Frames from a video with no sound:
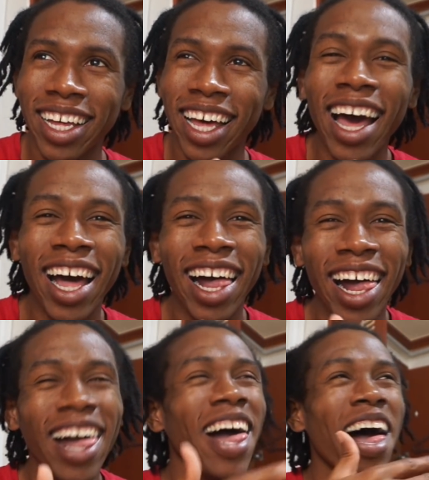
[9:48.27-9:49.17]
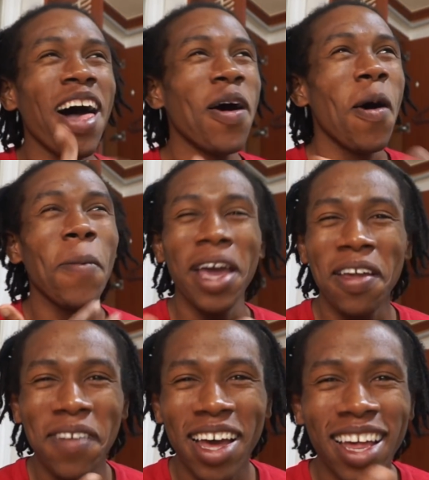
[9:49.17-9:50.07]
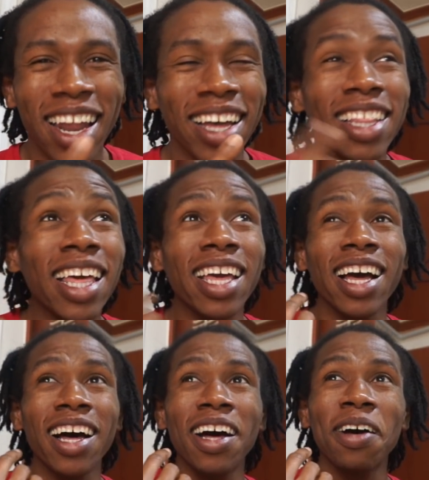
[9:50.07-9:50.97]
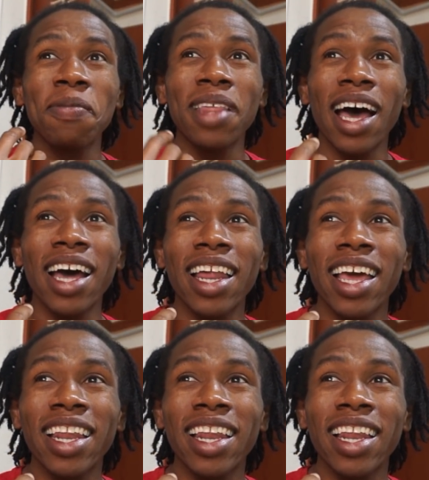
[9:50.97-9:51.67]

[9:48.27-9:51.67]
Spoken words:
But anyway, like they that,